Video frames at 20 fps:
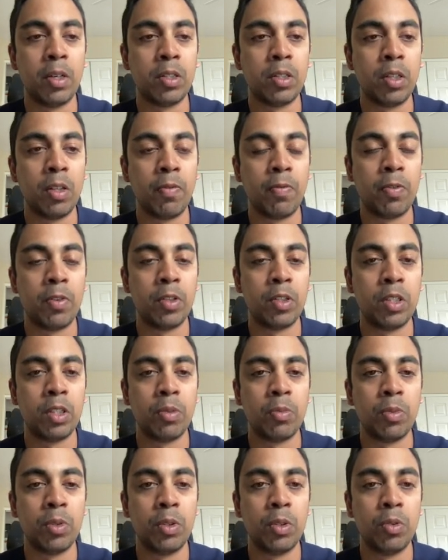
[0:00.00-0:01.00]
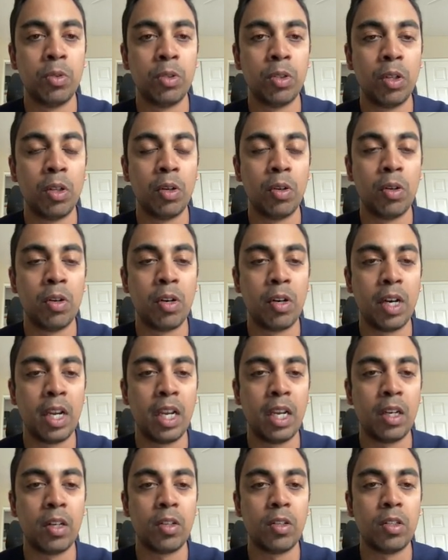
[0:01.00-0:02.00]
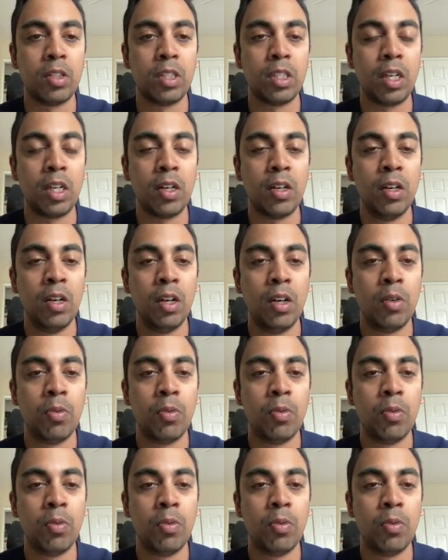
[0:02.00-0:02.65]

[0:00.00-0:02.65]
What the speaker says: So the first thing we'll do is load our anchors there,